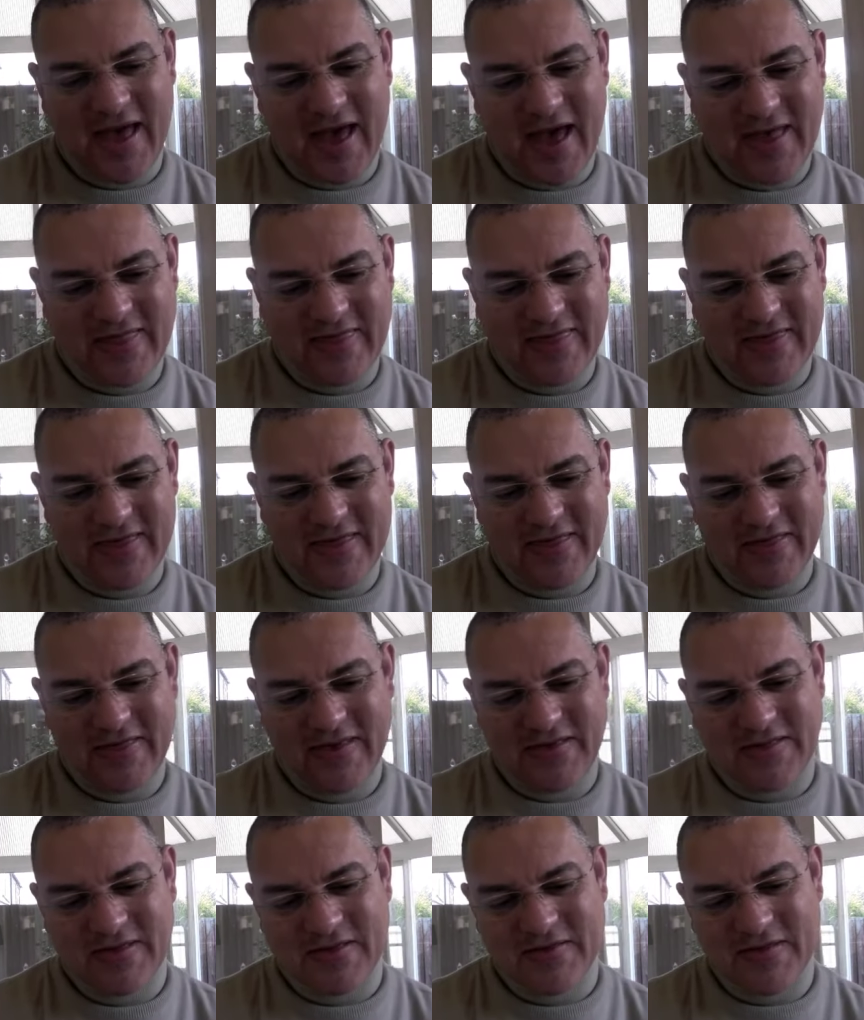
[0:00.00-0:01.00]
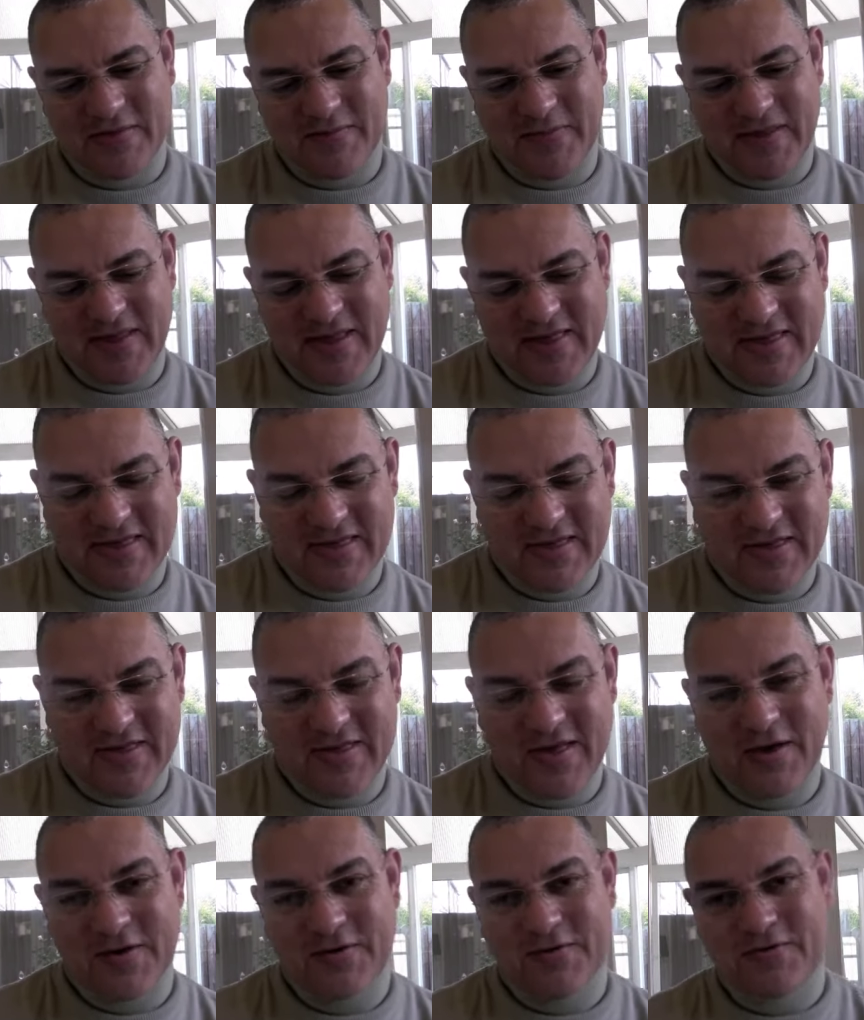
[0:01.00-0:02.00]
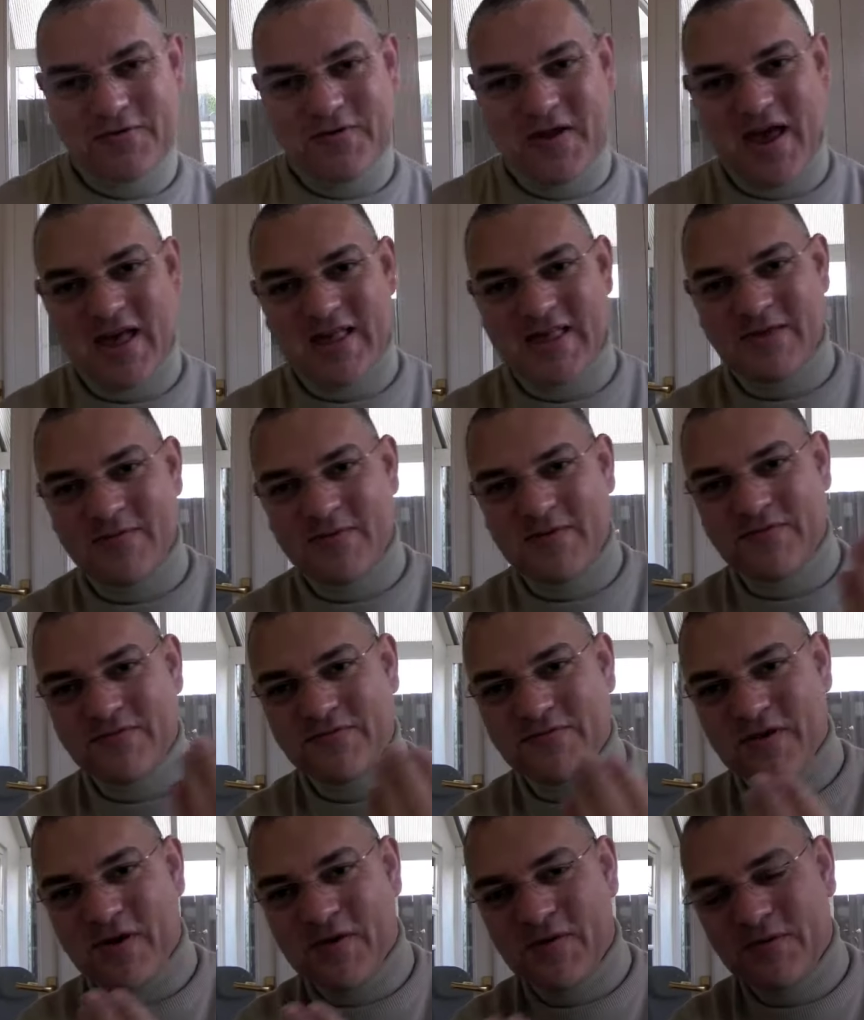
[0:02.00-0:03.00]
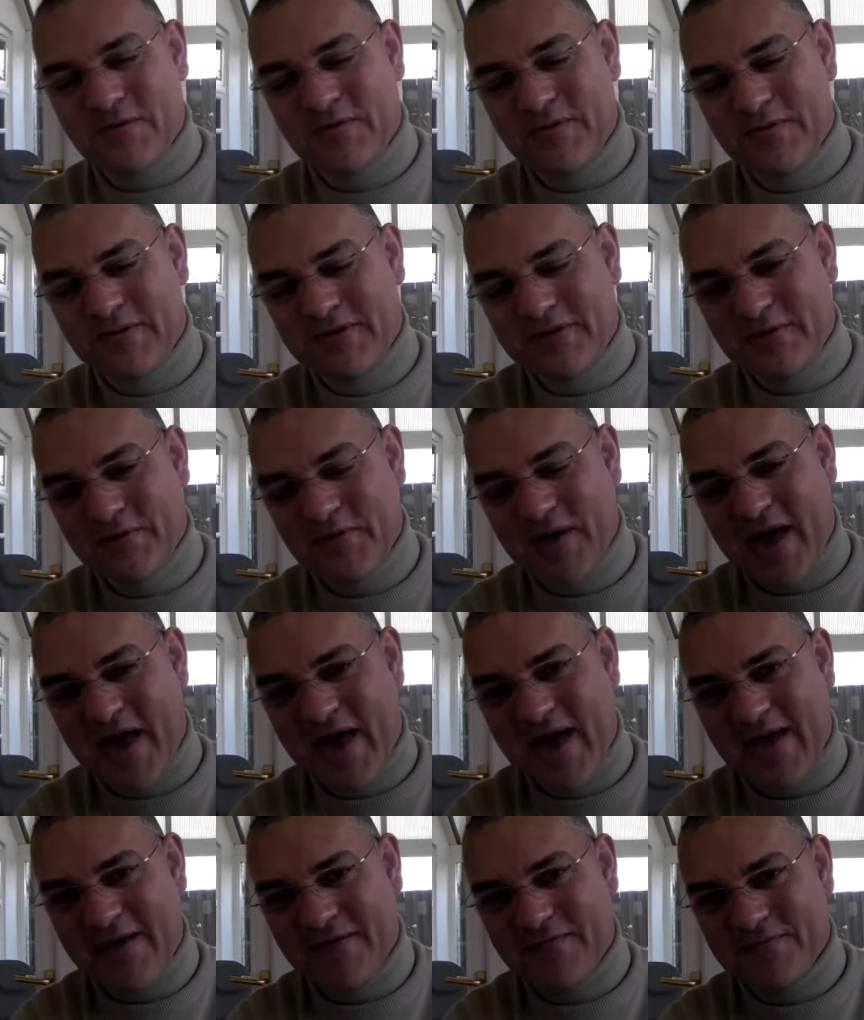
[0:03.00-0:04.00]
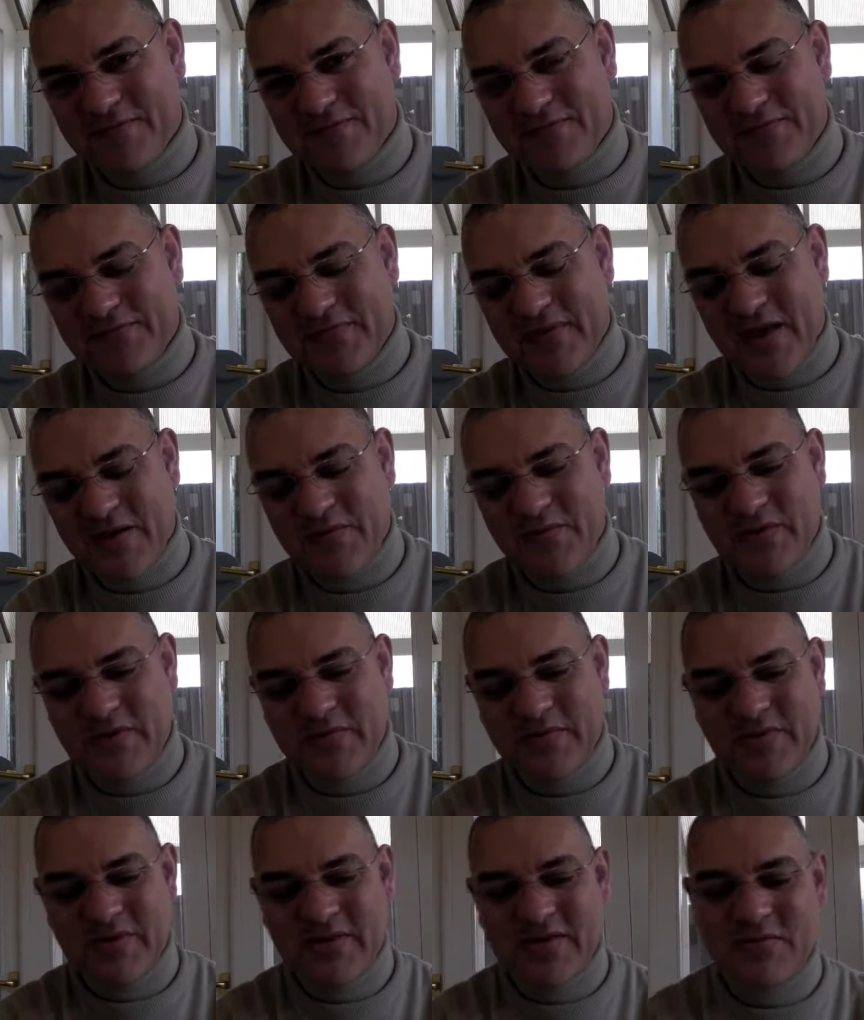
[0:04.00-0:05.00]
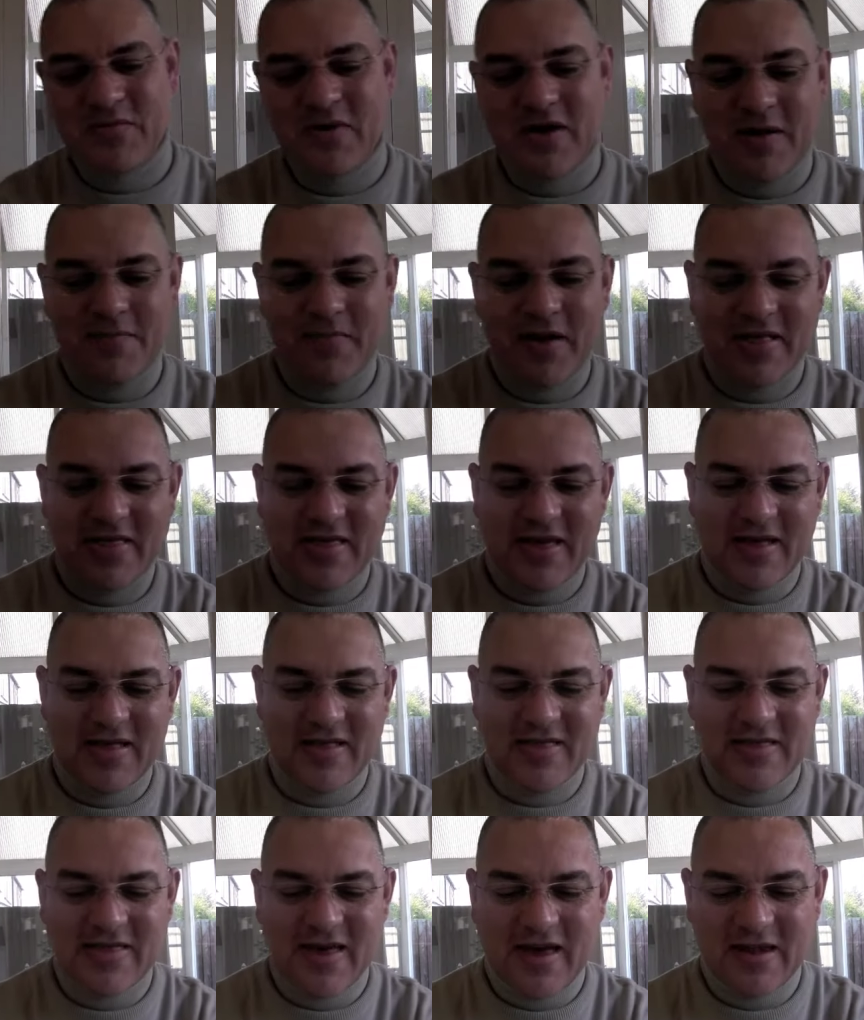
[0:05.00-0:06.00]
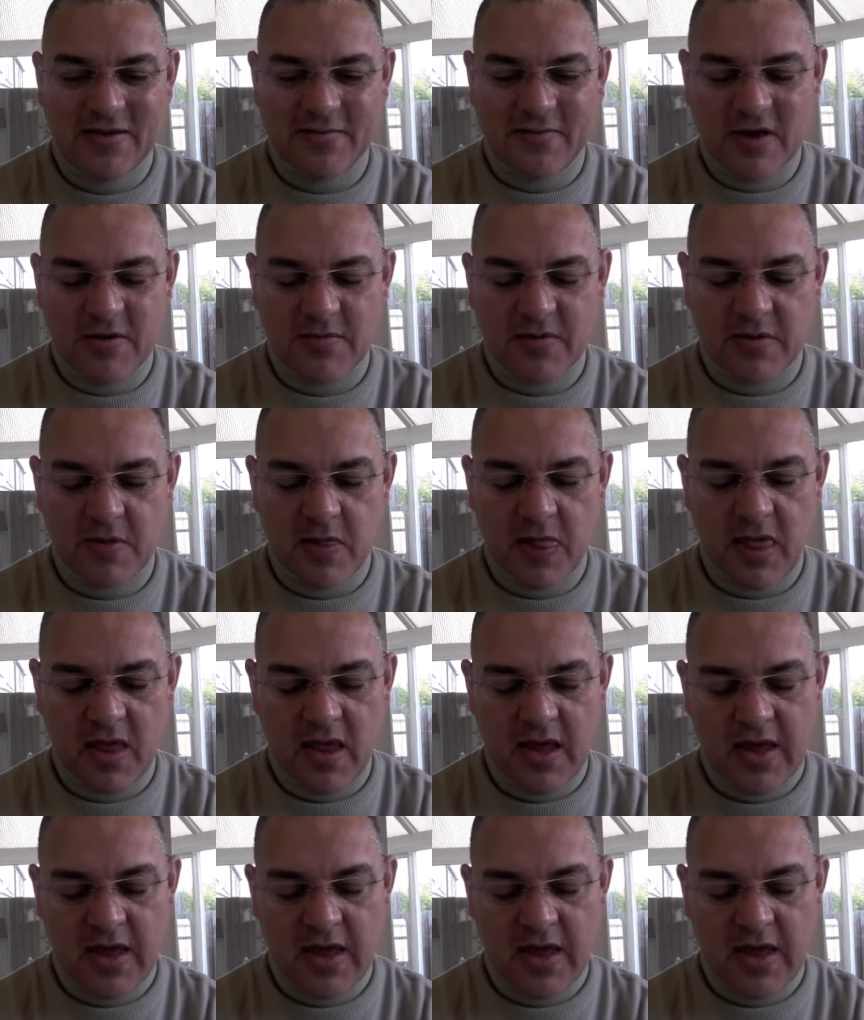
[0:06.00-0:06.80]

And the, the, the, but this stone has to be rolled away, and we'll, we'll, we'll come back to that, to that in a moment.